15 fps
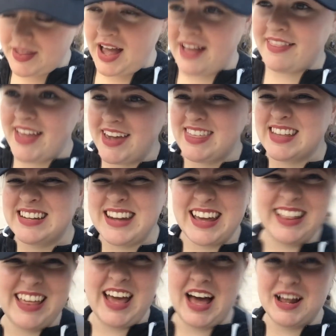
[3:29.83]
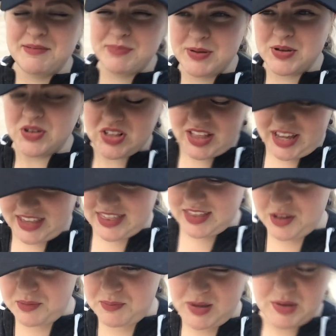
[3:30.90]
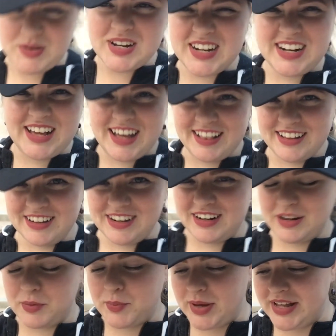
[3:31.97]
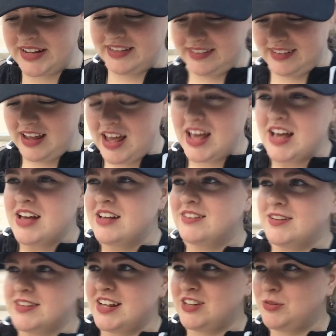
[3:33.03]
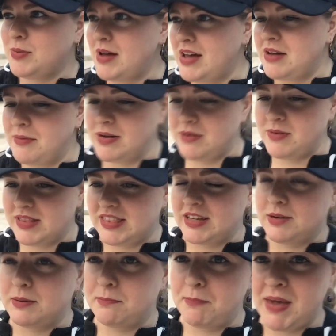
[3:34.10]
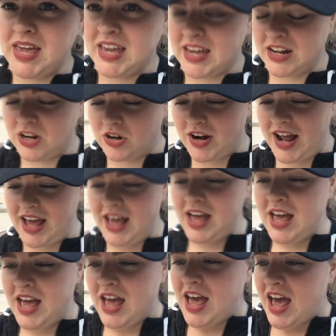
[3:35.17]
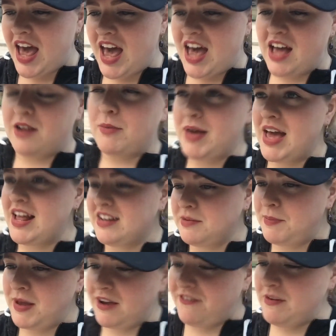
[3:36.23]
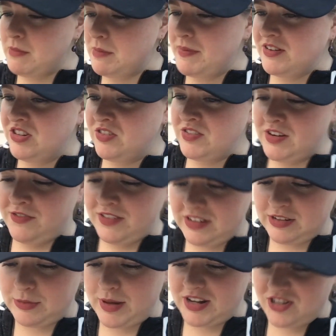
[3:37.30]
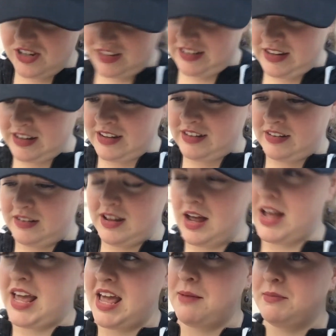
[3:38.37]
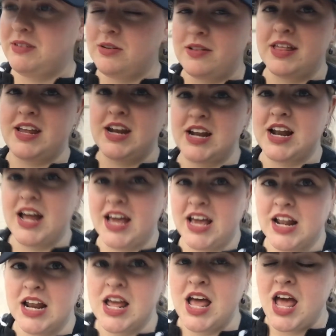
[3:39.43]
I like the daily hanbok, like the muted color ones, so that's why I went with the pink and gray. And we had to pick from a bunch of different swatches because I came so late at night.